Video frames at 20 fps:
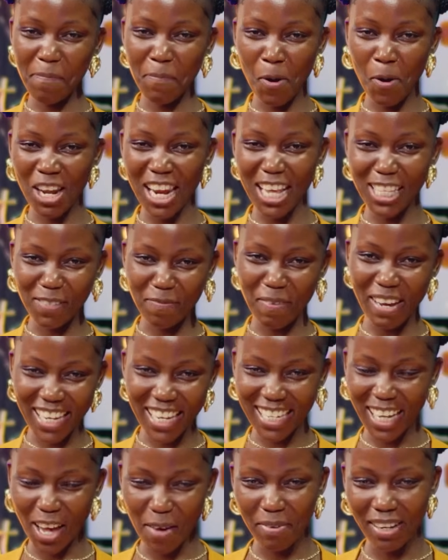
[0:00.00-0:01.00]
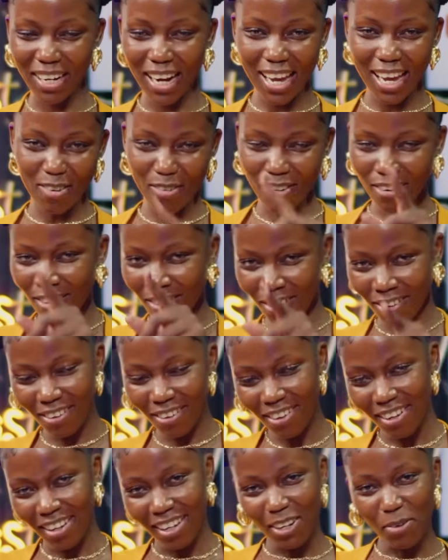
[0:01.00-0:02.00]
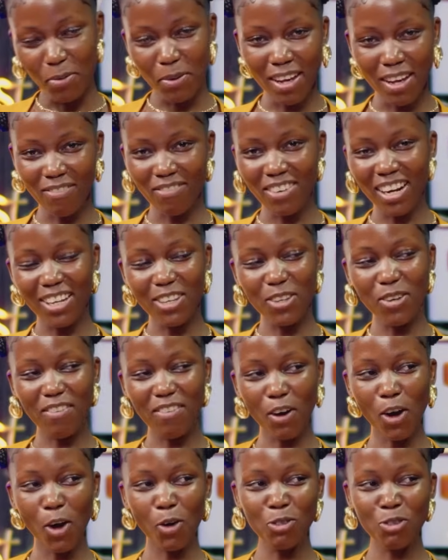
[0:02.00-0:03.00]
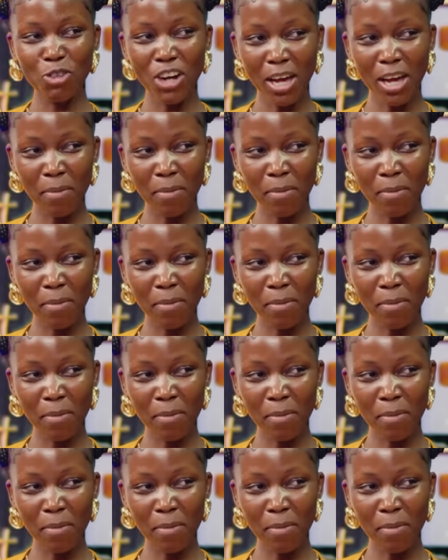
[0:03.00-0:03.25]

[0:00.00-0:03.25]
people. Let's make it happen. I know you have a whole